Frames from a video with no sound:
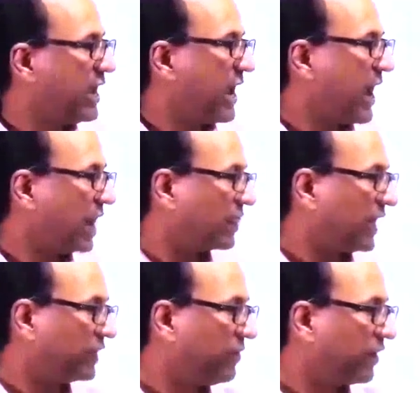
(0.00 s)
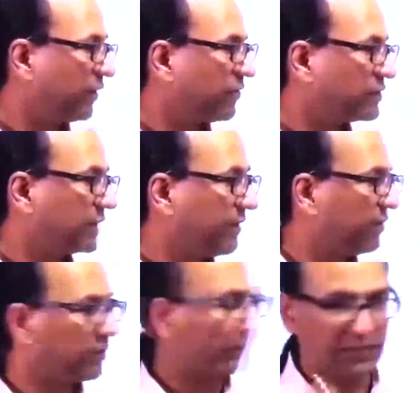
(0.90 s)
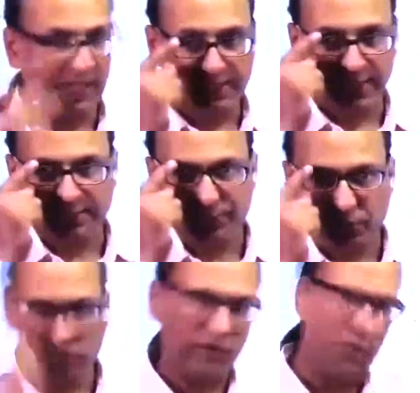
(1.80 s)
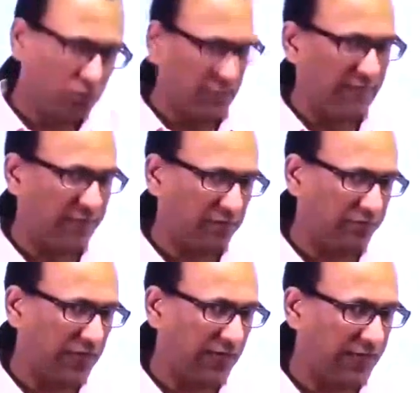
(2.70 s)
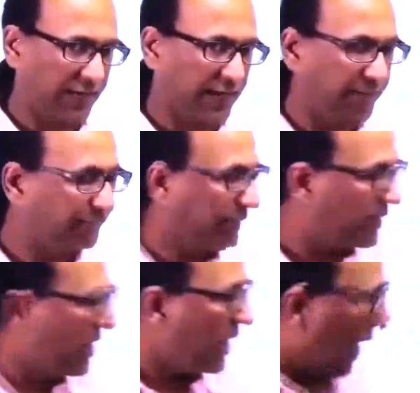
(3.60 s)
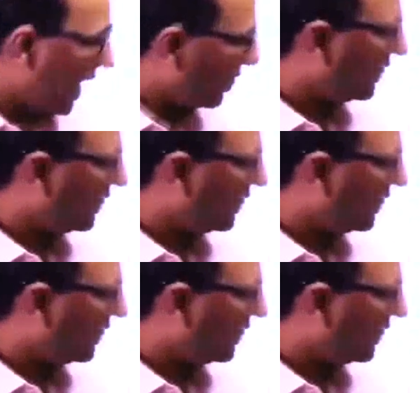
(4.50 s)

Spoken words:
and that will reverse the level of cyclic AMP or reduce the level of cyclic AMP, and